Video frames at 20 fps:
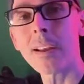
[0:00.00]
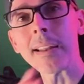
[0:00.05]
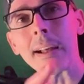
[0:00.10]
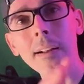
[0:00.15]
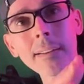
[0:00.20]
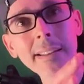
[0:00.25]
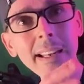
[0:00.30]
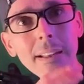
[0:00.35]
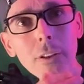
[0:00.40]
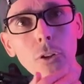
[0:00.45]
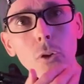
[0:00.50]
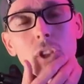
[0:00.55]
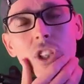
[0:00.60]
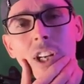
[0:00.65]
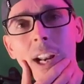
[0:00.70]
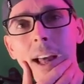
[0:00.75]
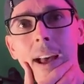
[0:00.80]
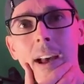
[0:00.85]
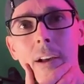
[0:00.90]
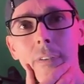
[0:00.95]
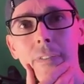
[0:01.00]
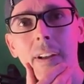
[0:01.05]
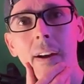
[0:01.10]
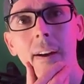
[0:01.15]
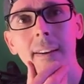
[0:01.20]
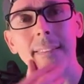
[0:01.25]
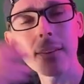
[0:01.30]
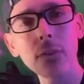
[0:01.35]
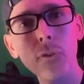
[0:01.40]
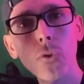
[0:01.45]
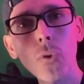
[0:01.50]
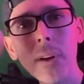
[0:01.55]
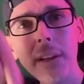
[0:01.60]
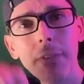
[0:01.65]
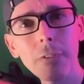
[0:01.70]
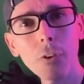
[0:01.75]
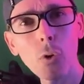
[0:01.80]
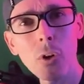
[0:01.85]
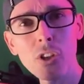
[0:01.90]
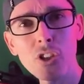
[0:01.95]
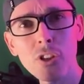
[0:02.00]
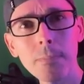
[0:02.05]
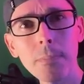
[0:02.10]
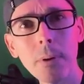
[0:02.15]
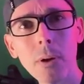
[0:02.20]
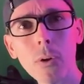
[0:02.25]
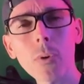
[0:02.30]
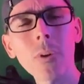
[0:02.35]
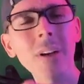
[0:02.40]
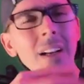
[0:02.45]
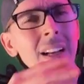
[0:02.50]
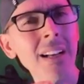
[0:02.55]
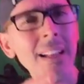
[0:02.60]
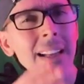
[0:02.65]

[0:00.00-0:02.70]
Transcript: Now, the other question I have, guys, and do leave a question below.